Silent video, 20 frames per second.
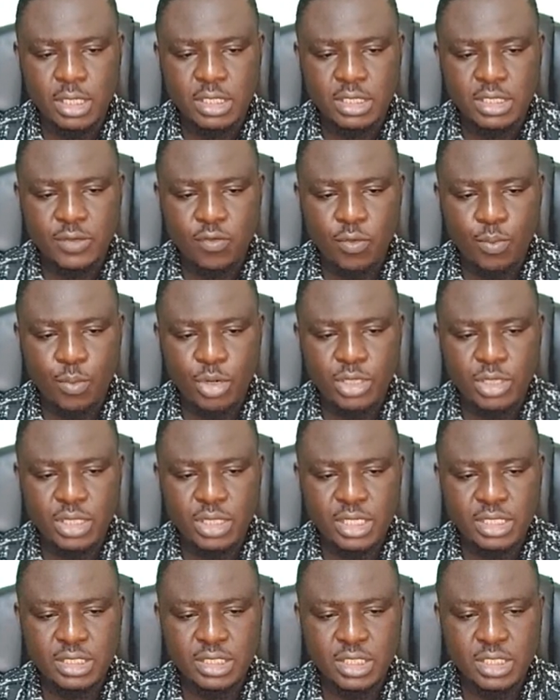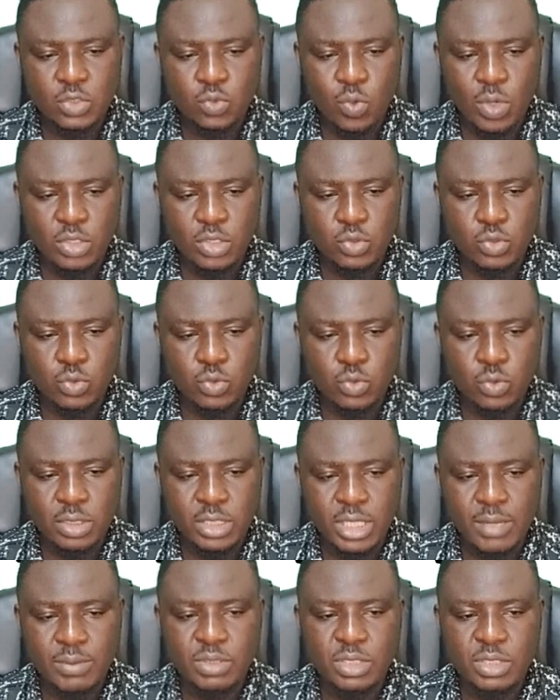
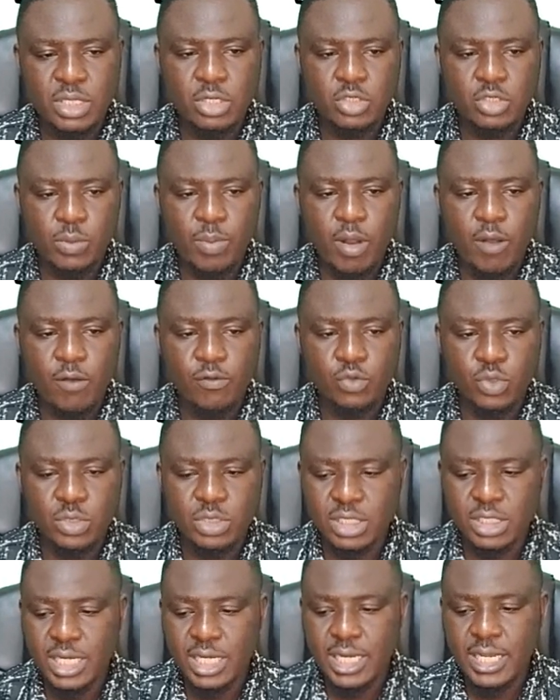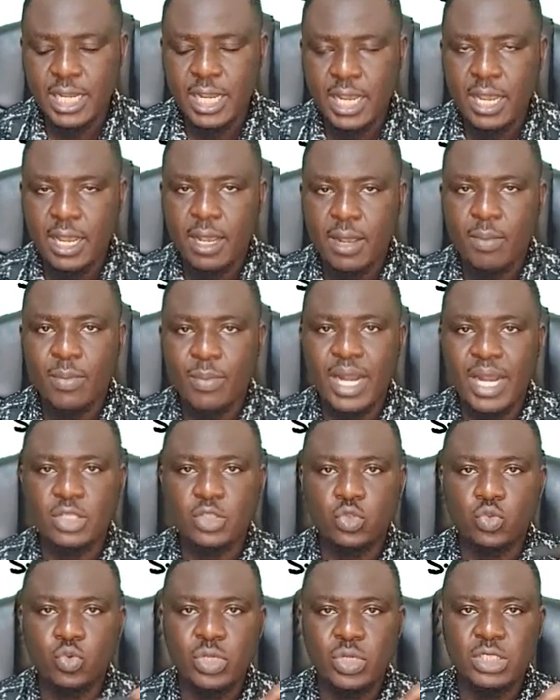7.3612 times 10 raised to the power of 23 by
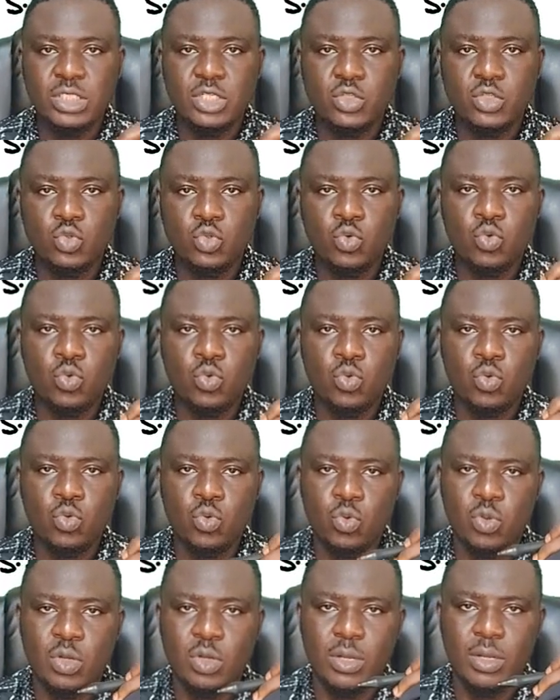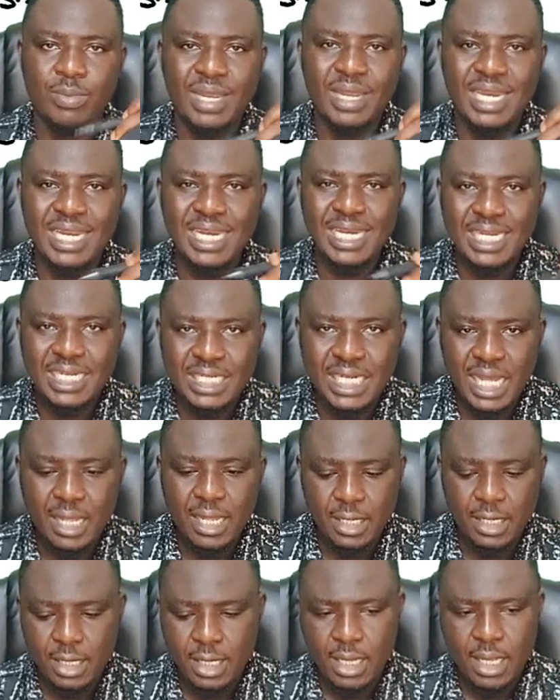22
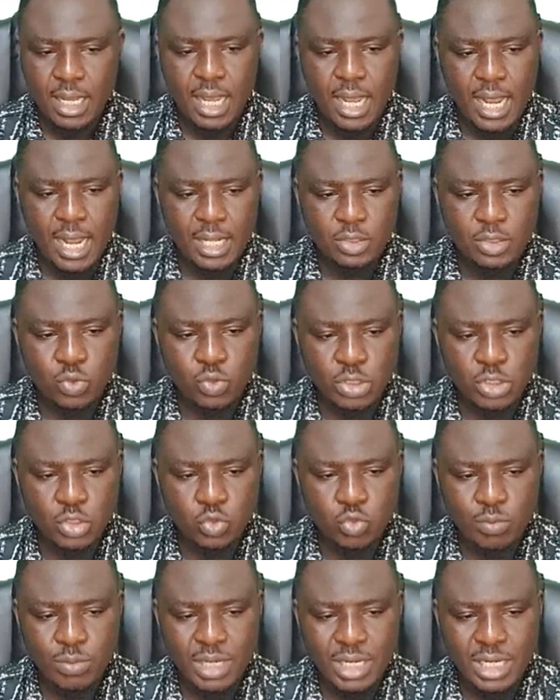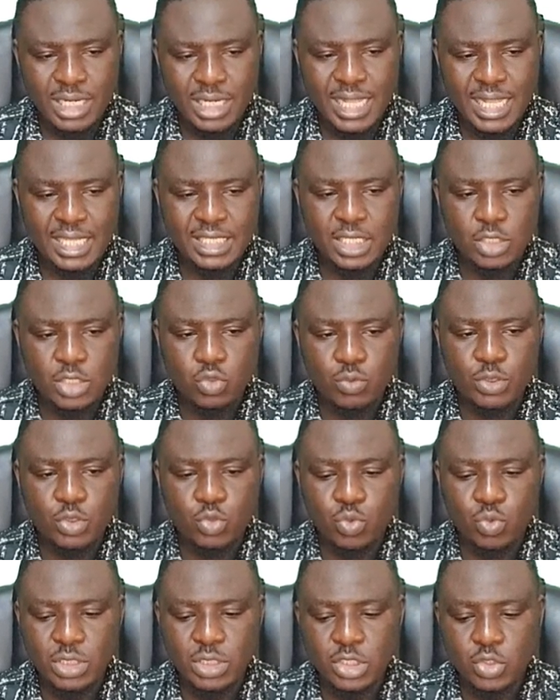milliliter. And 22 milliliter is said to be
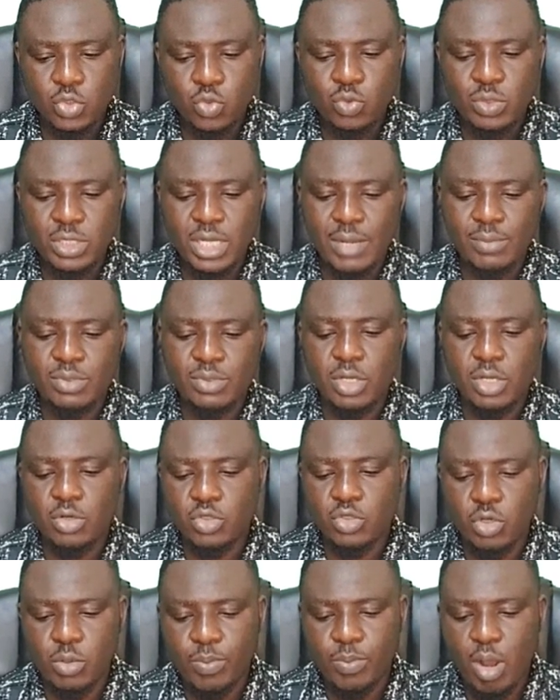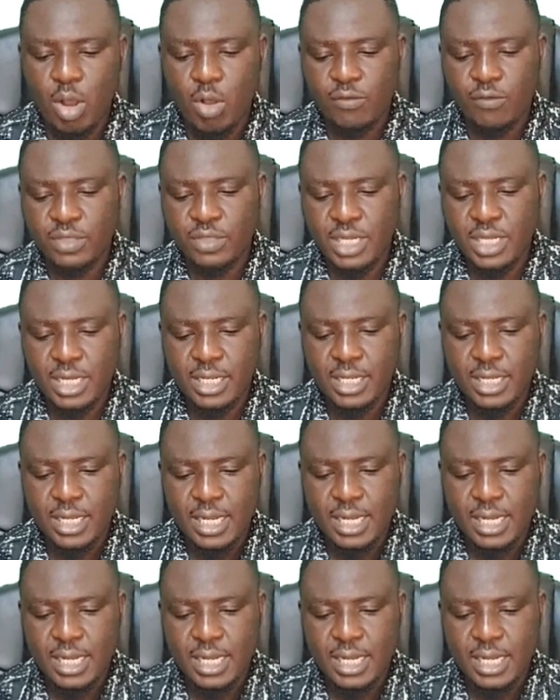22 times 10 raised to the power of 3.